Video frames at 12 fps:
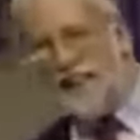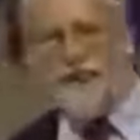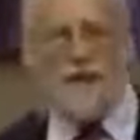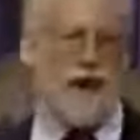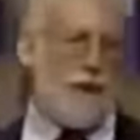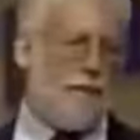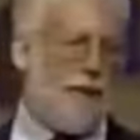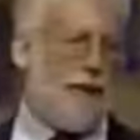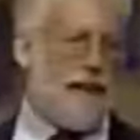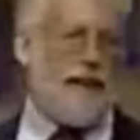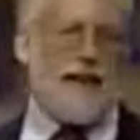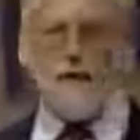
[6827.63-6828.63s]
into this
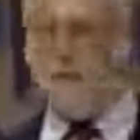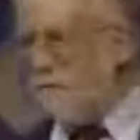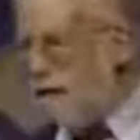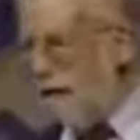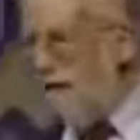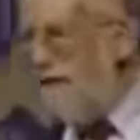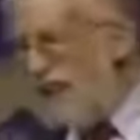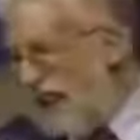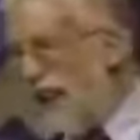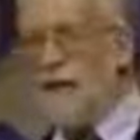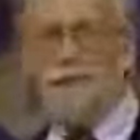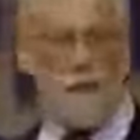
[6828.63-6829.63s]
trampoline, and he's, be,
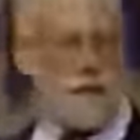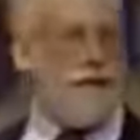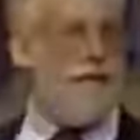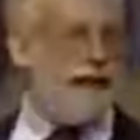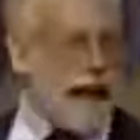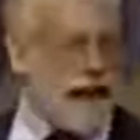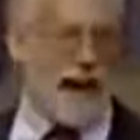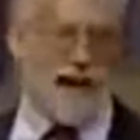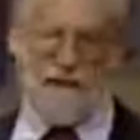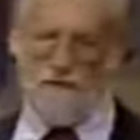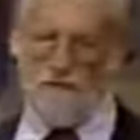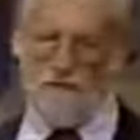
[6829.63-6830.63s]
he's supposed to be dead.
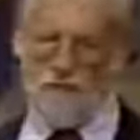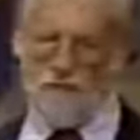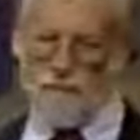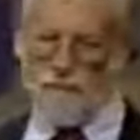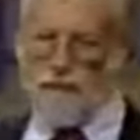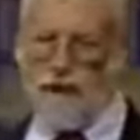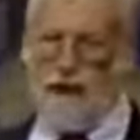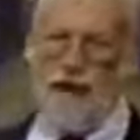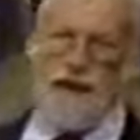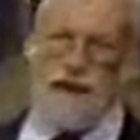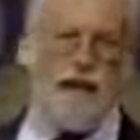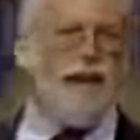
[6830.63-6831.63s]

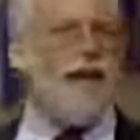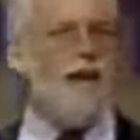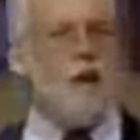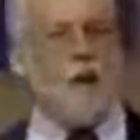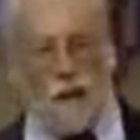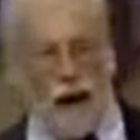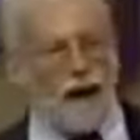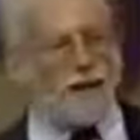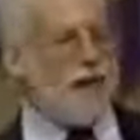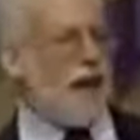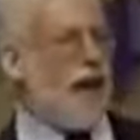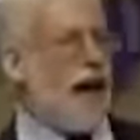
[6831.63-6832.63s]
Then they go
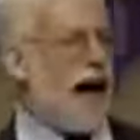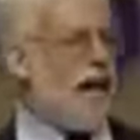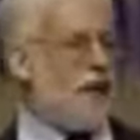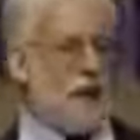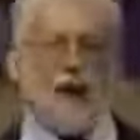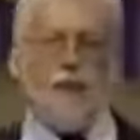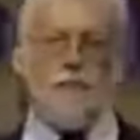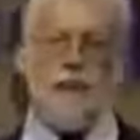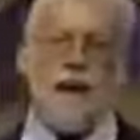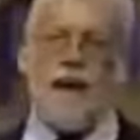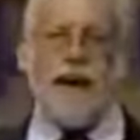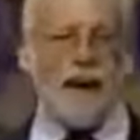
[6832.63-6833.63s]
around the lodge and they
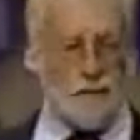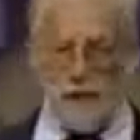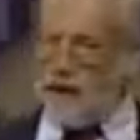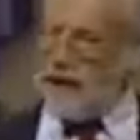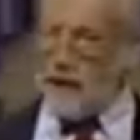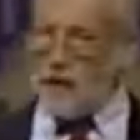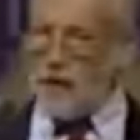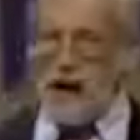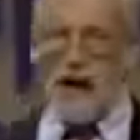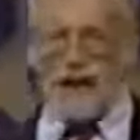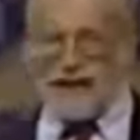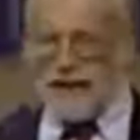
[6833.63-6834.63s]
bury him because they're
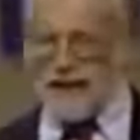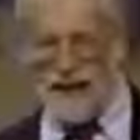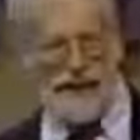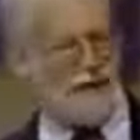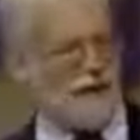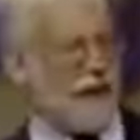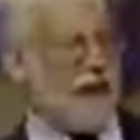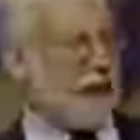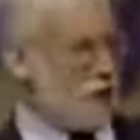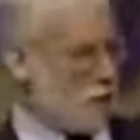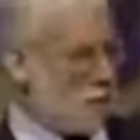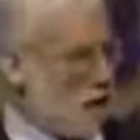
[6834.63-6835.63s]
trying to conceal the fact that they
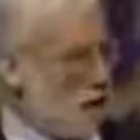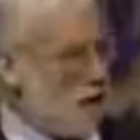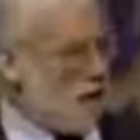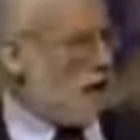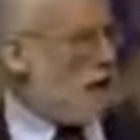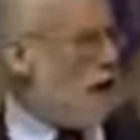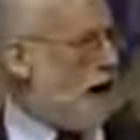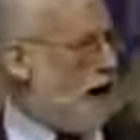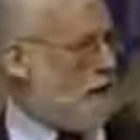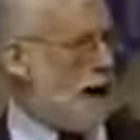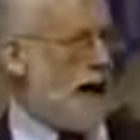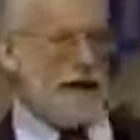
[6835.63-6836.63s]
just murdered the
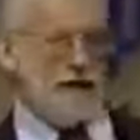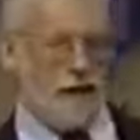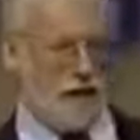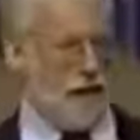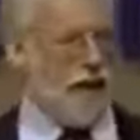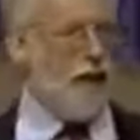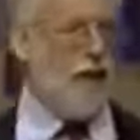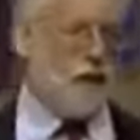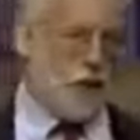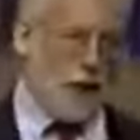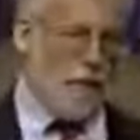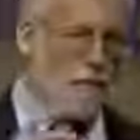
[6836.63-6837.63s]
Grand Master.
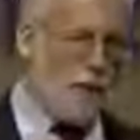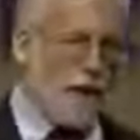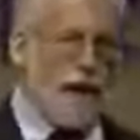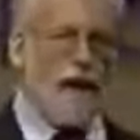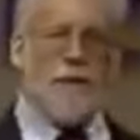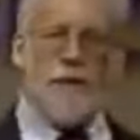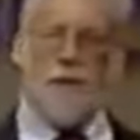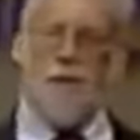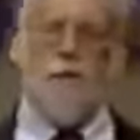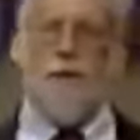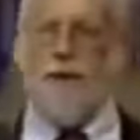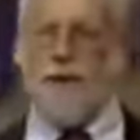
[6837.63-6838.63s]
So they bury him in the
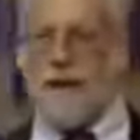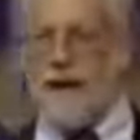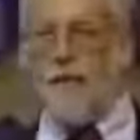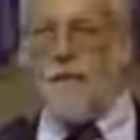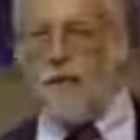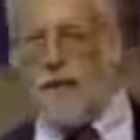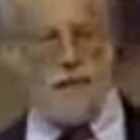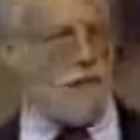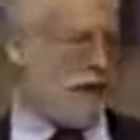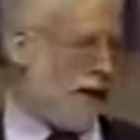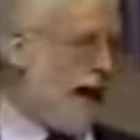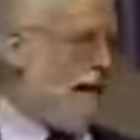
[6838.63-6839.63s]
rubble of the temple. And
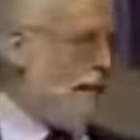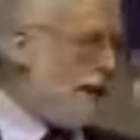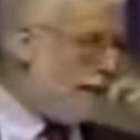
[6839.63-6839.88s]
what that